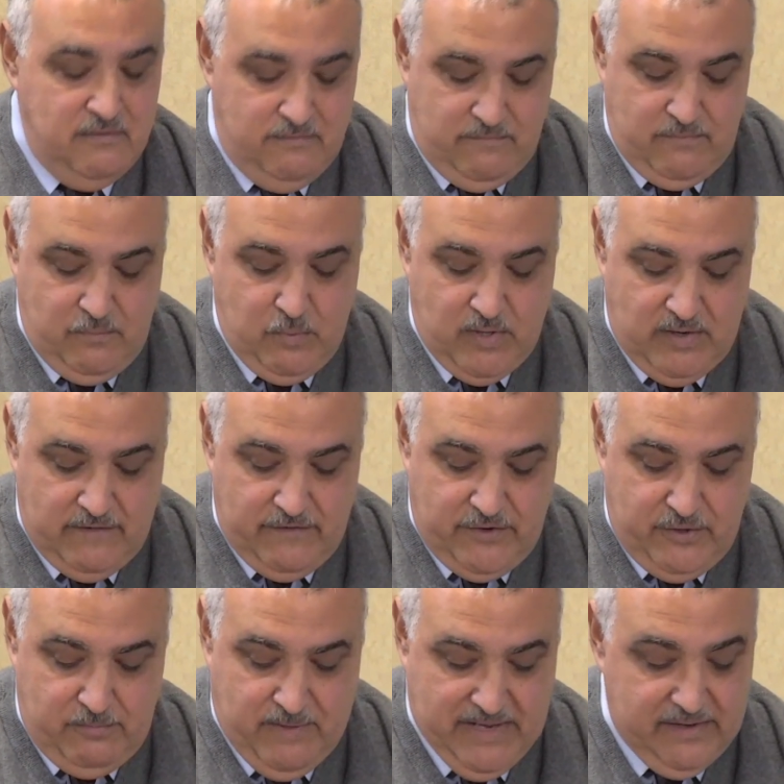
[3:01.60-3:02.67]
wherever
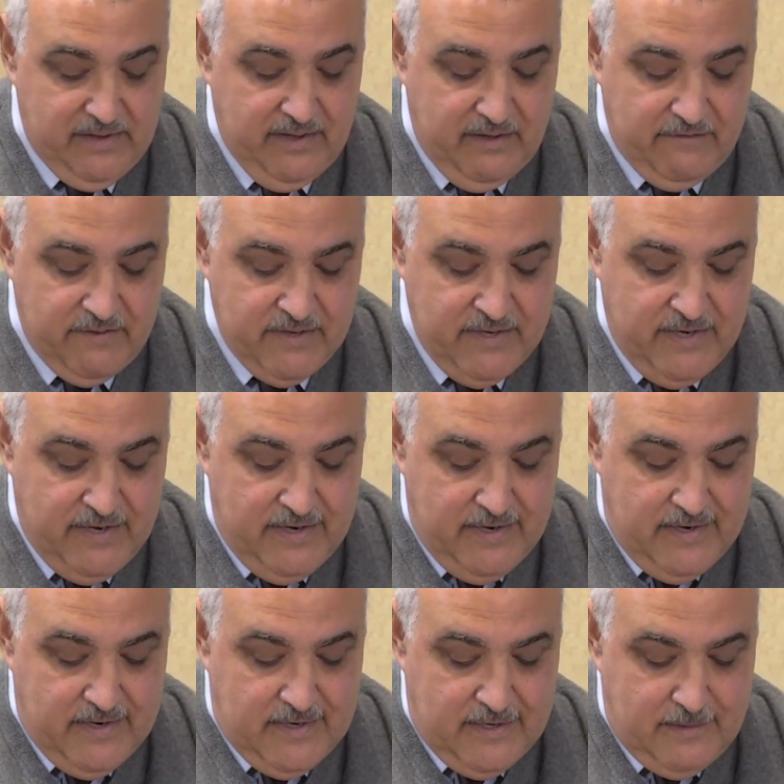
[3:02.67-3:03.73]
you may live.
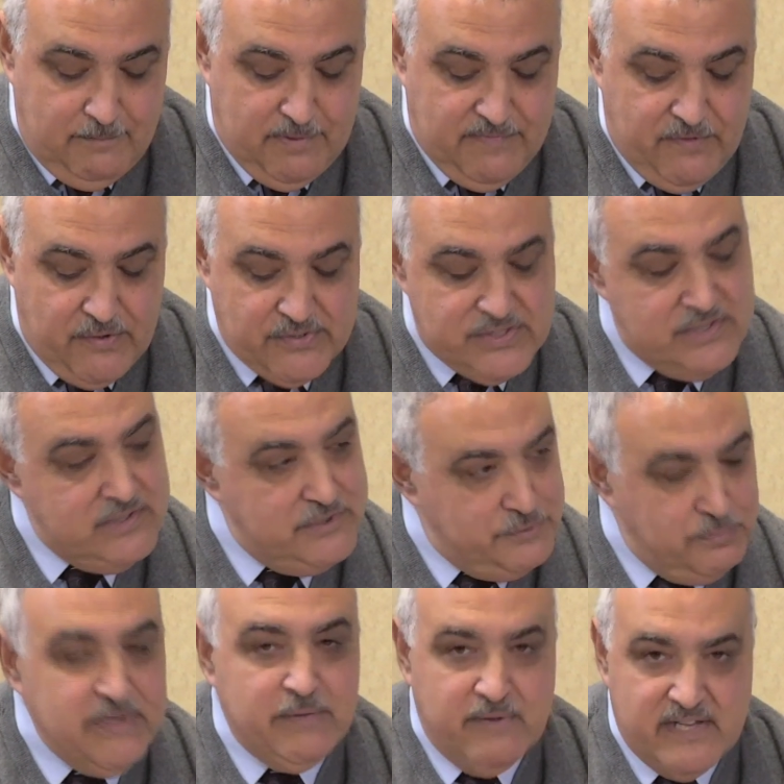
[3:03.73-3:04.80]
But those are the
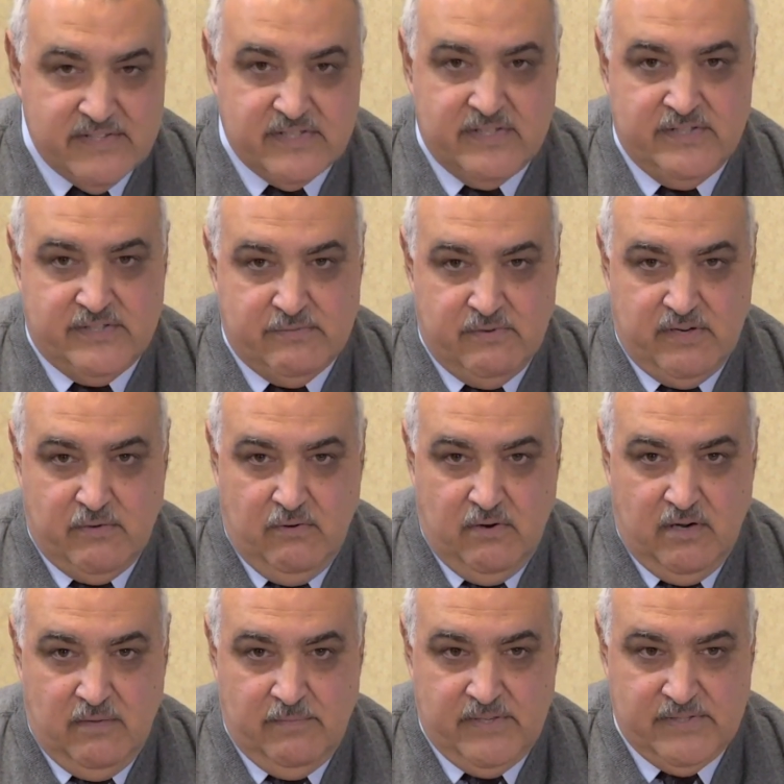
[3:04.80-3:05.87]
3 residency
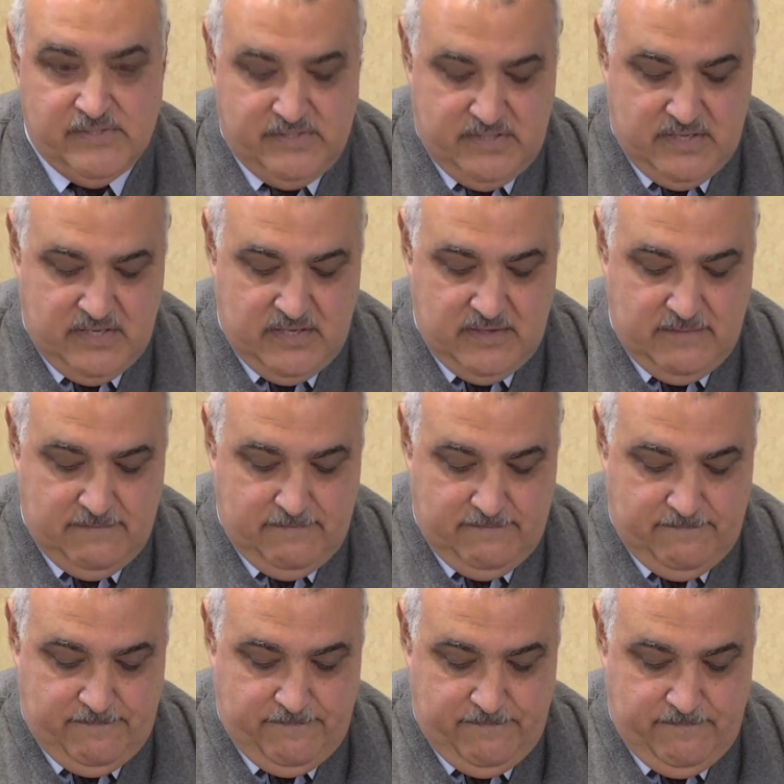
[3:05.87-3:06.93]
requirements
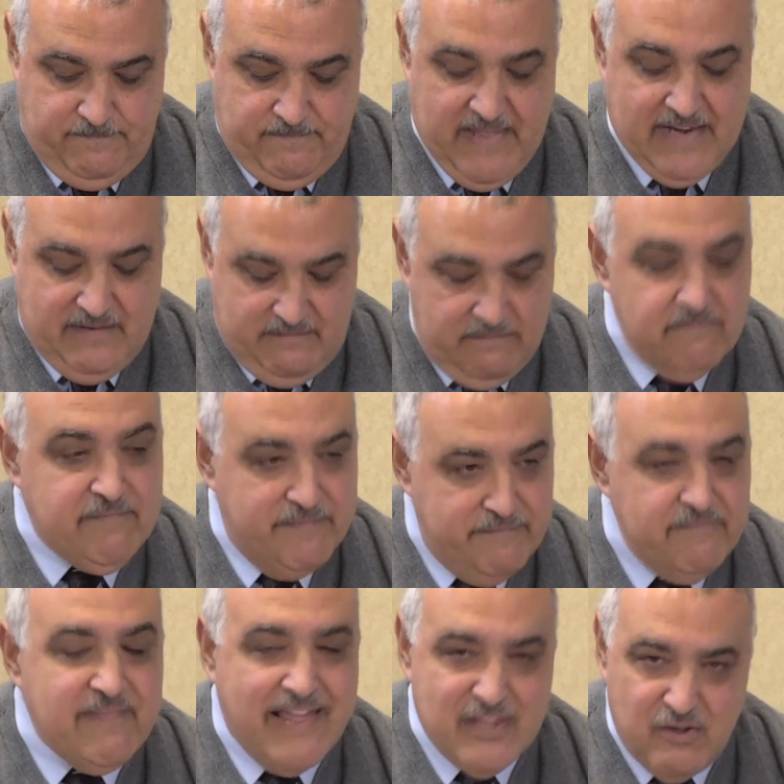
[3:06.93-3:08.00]
that
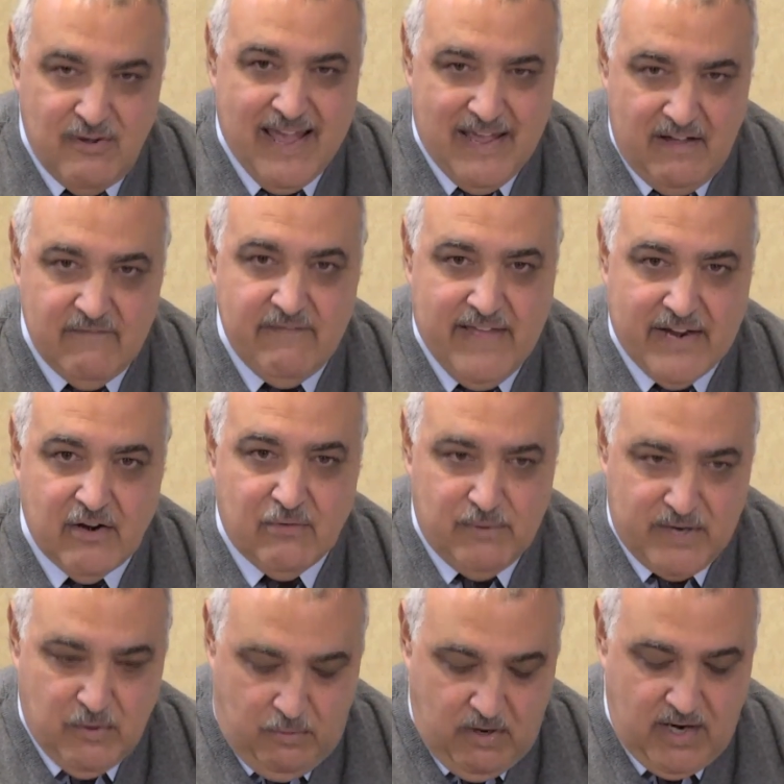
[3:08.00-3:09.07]
are
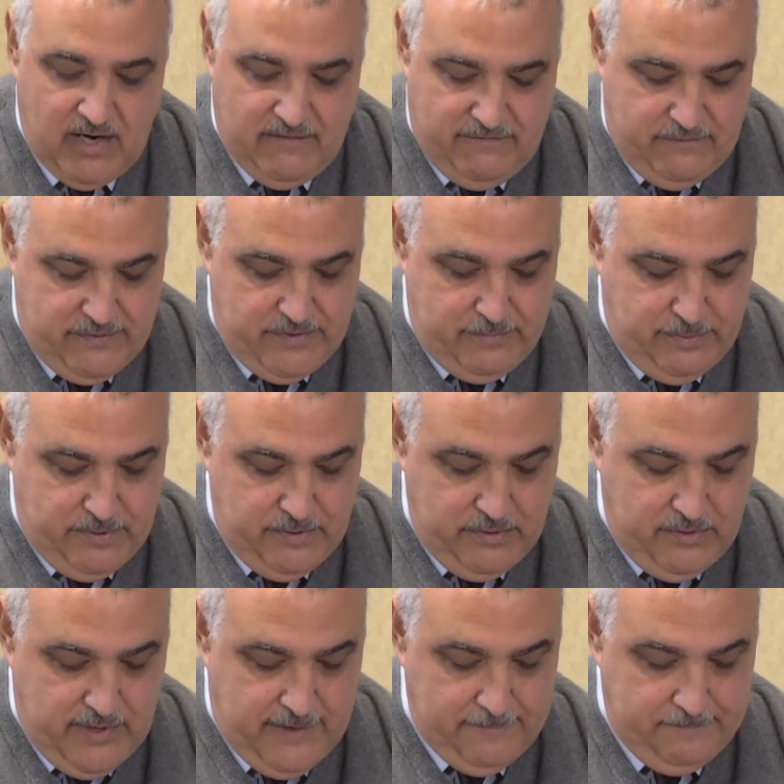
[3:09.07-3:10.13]
required for the
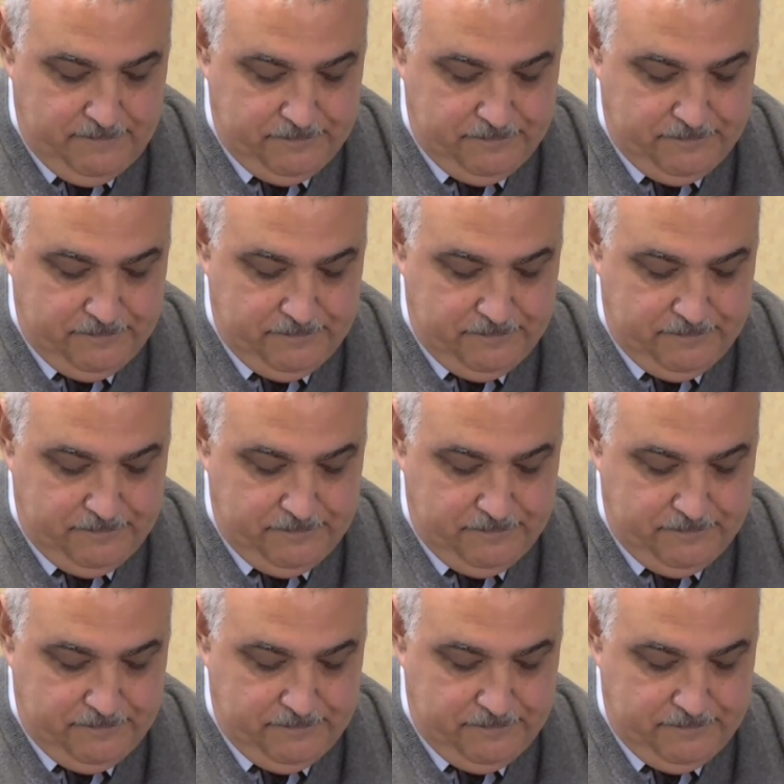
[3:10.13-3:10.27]
program.